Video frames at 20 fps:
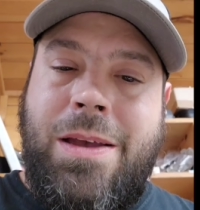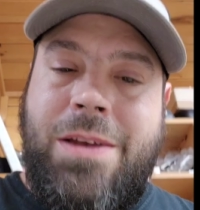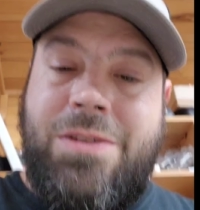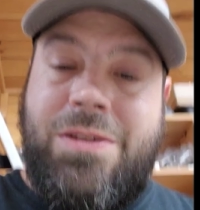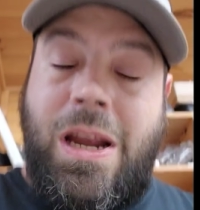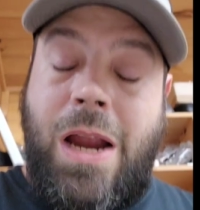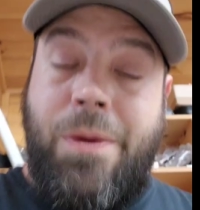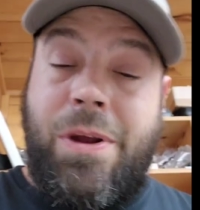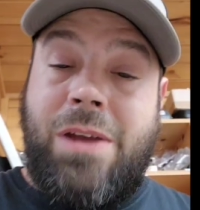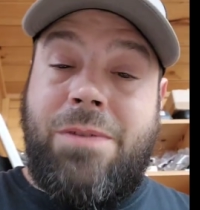
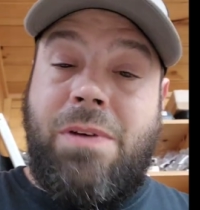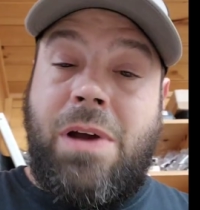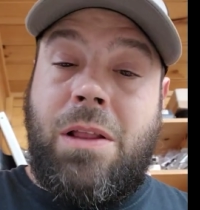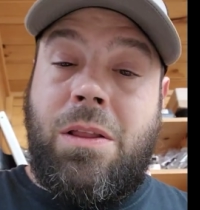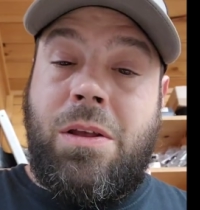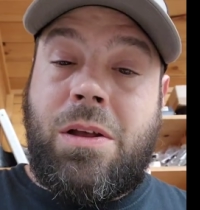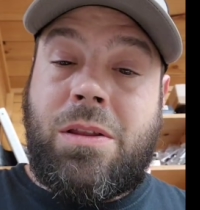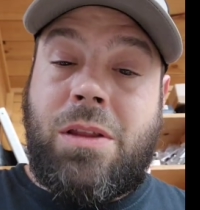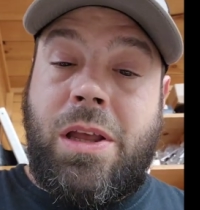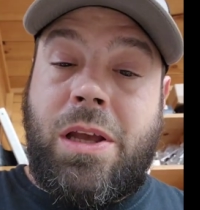Sorry if I
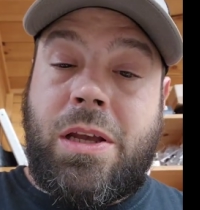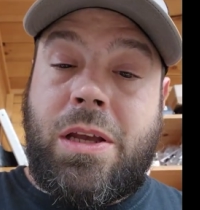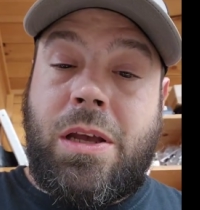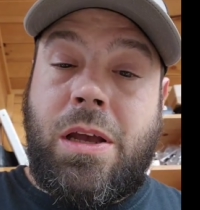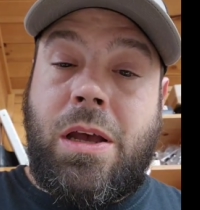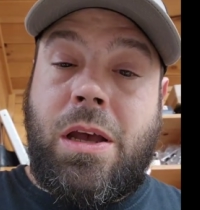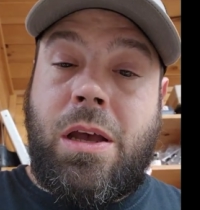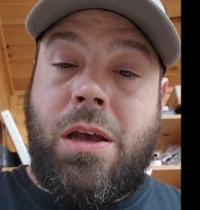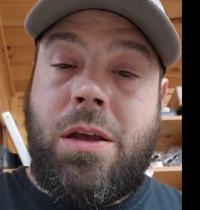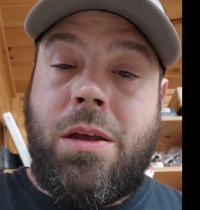look like
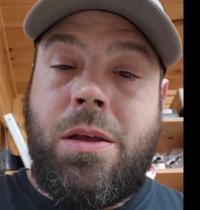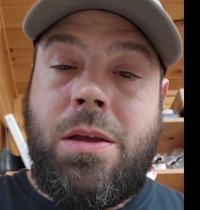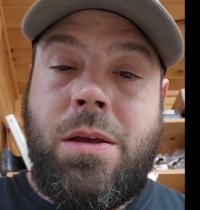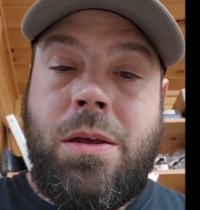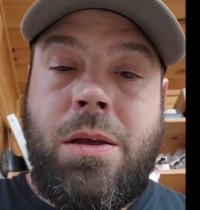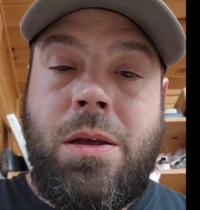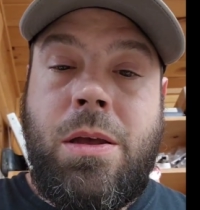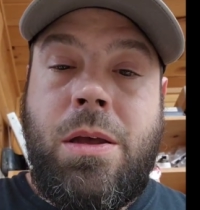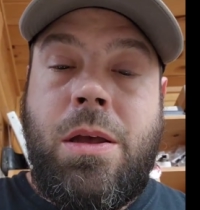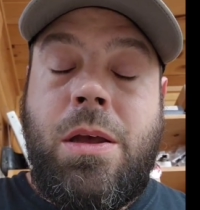
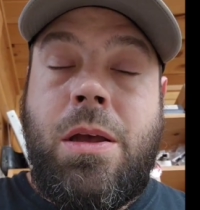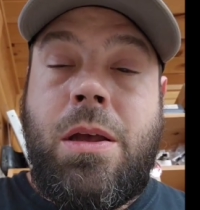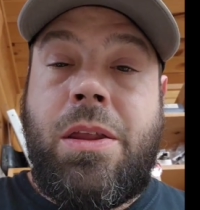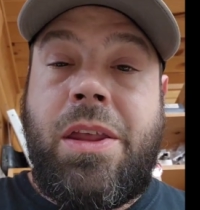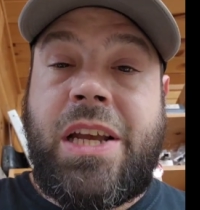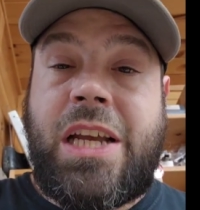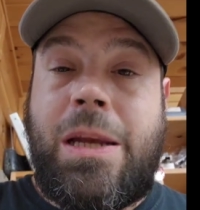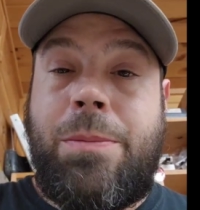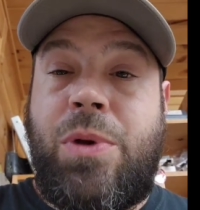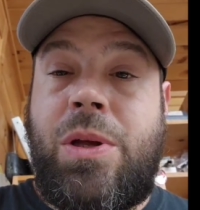
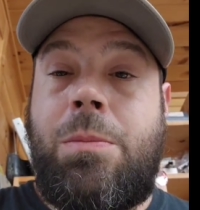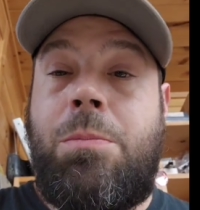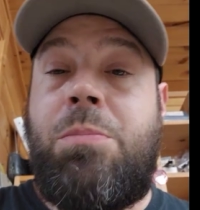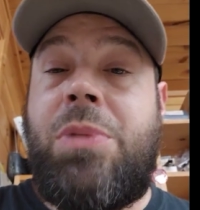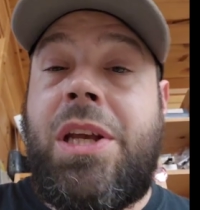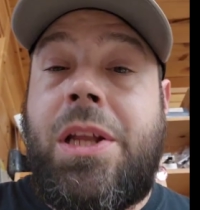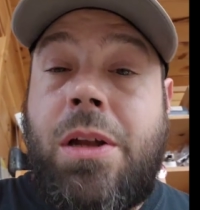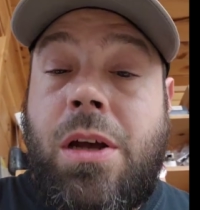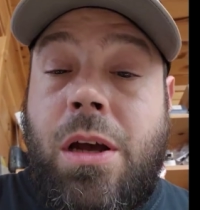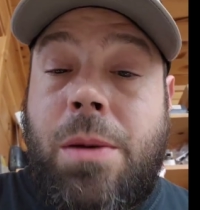I've been
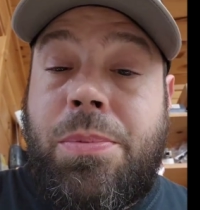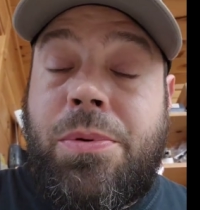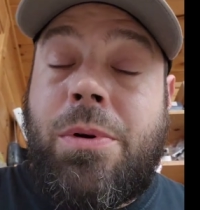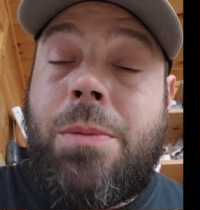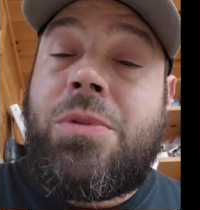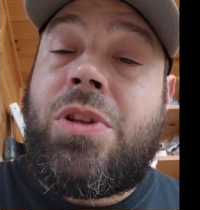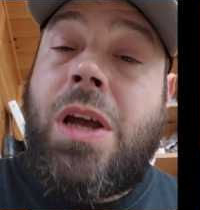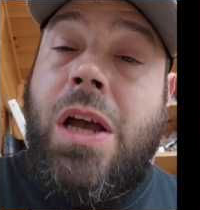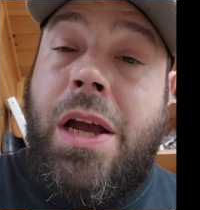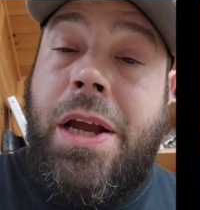beat up or
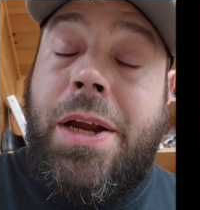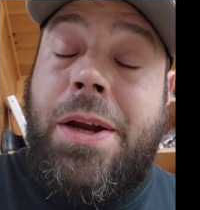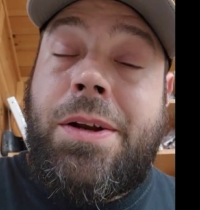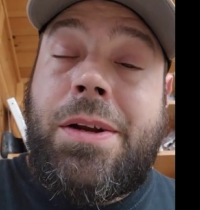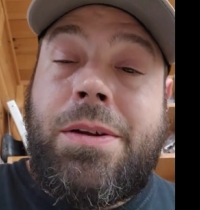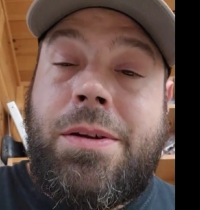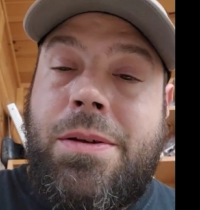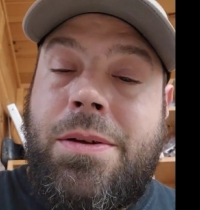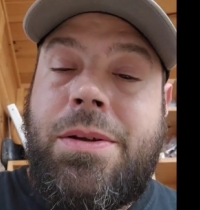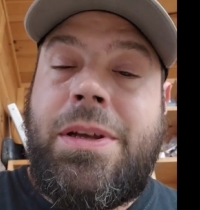I'm tired.
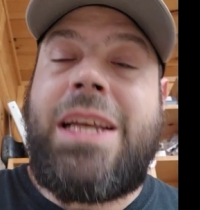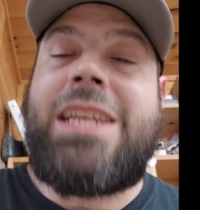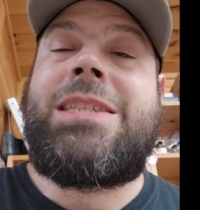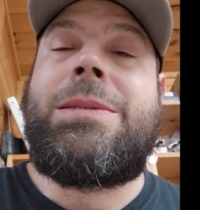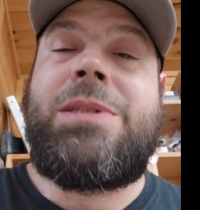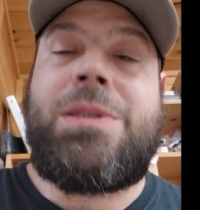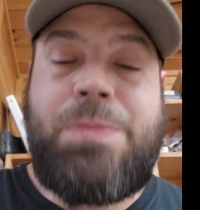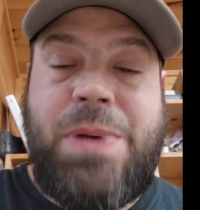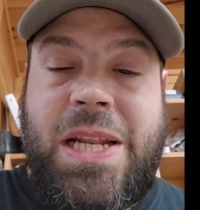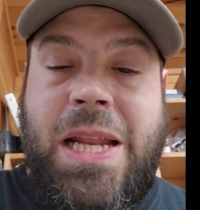Or it's
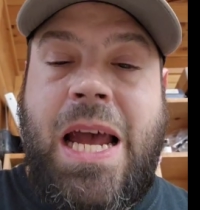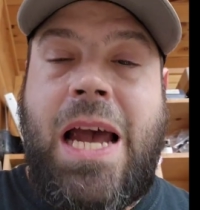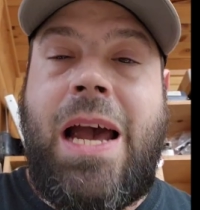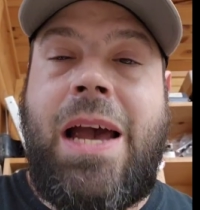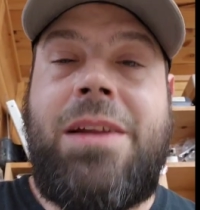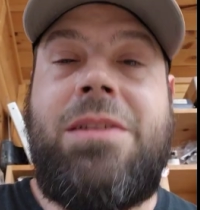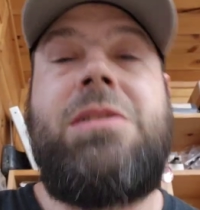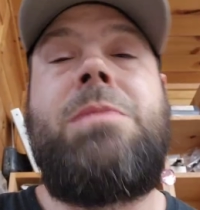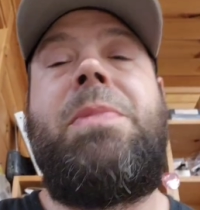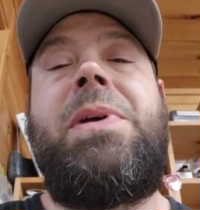just been
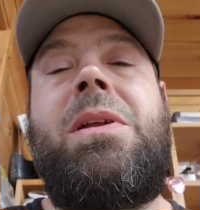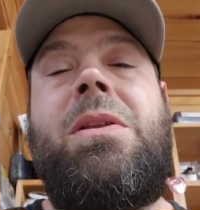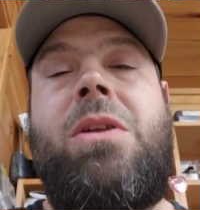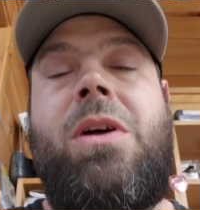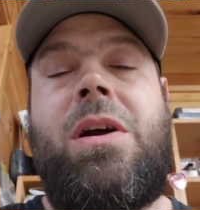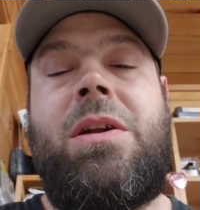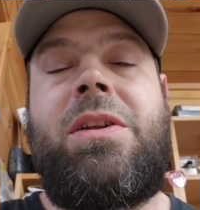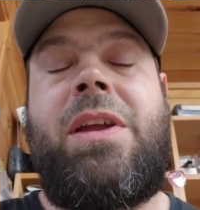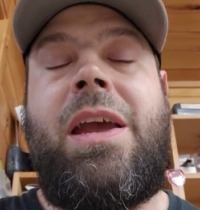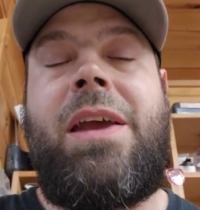hot. It's been a
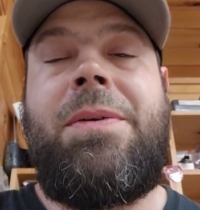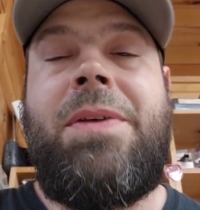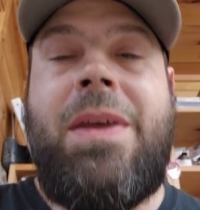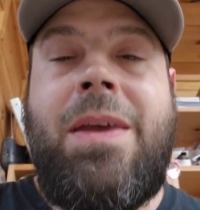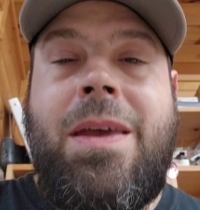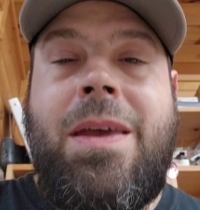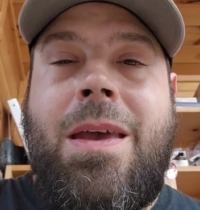long day.